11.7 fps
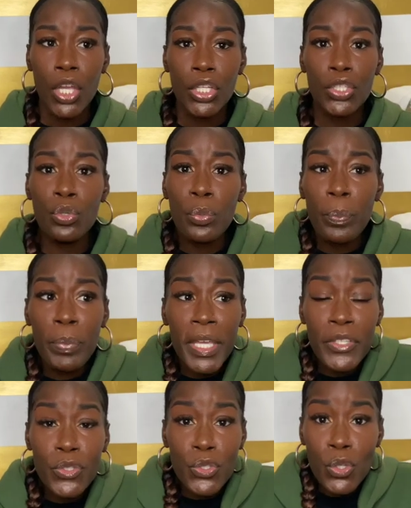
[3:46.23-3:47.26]
You've
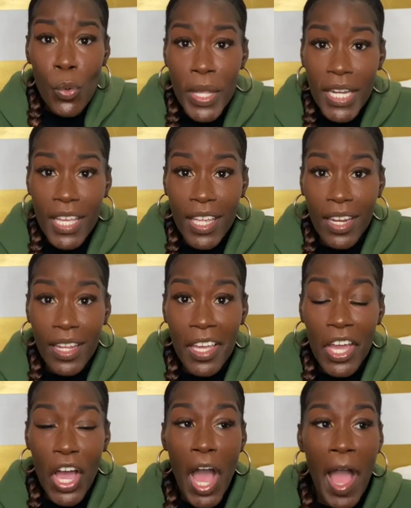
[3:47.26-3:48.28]
been doing it.
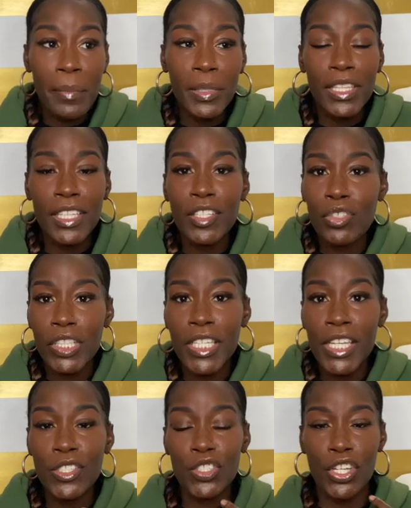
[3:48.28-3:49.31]
I'm
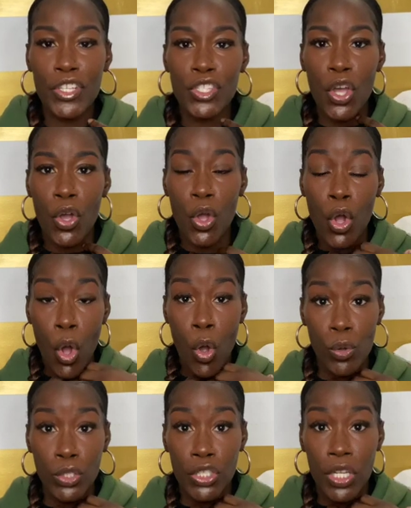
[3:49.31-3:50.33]
literally just a
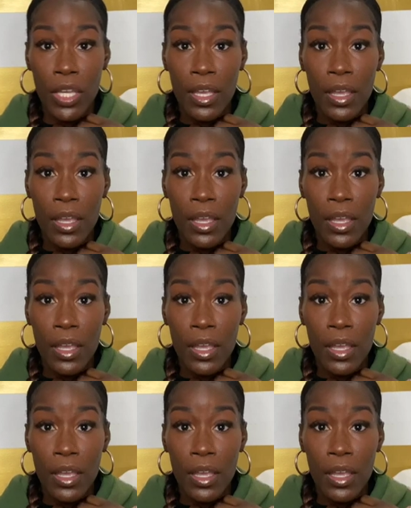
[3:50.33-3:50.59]
coach